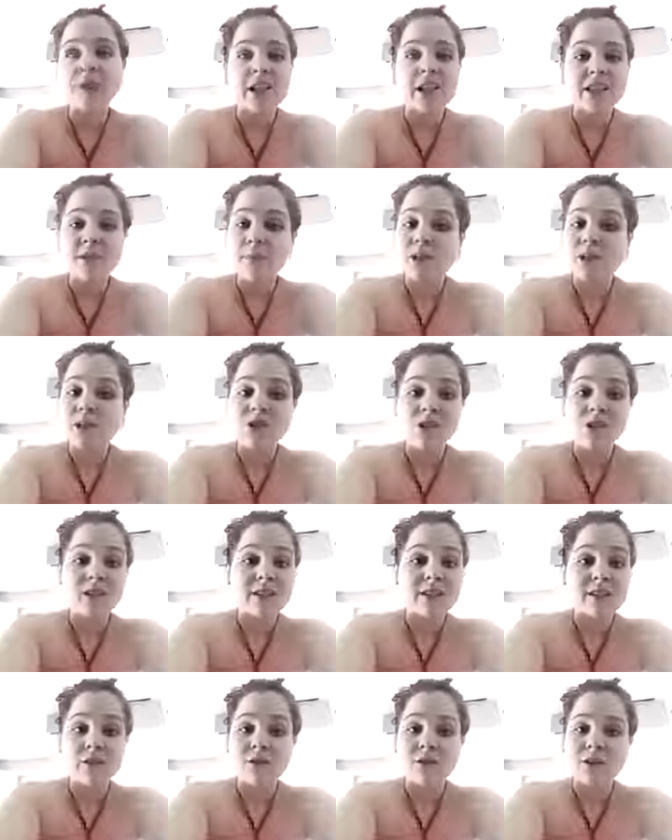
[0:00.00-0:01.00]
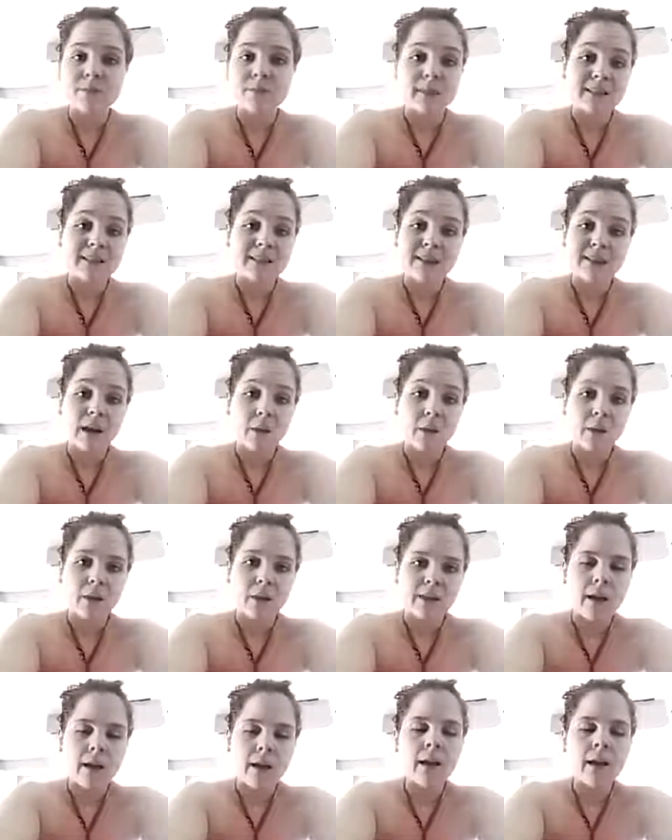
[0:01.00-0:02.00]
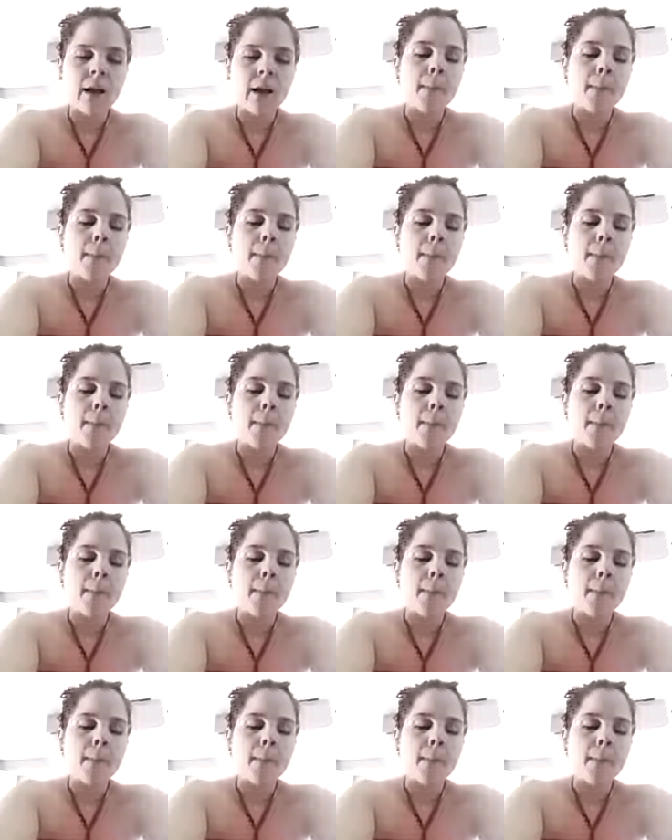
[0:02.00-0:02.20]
Not to mention all these other expenses that come with it.